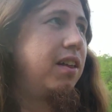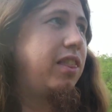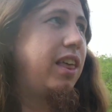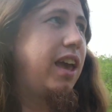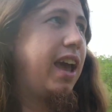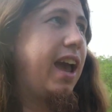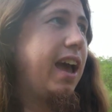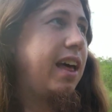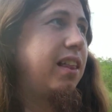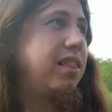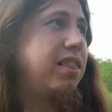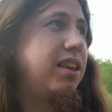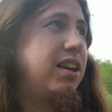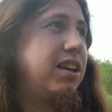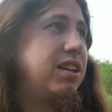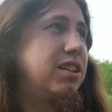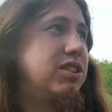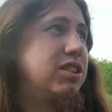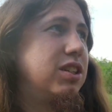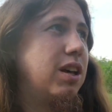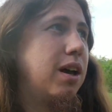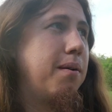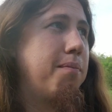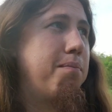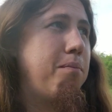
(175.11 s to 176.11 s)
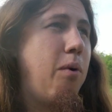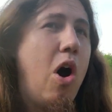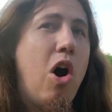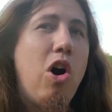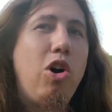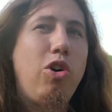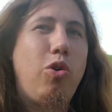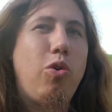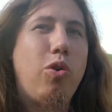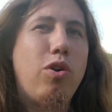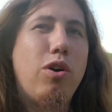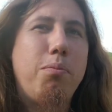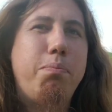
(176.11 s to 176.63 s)
They had these
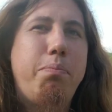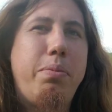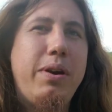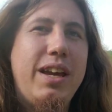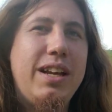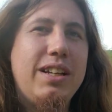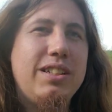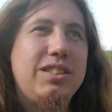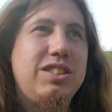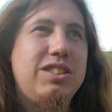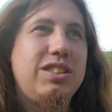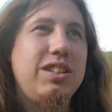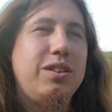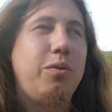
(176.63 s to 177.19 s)
mongrel beets.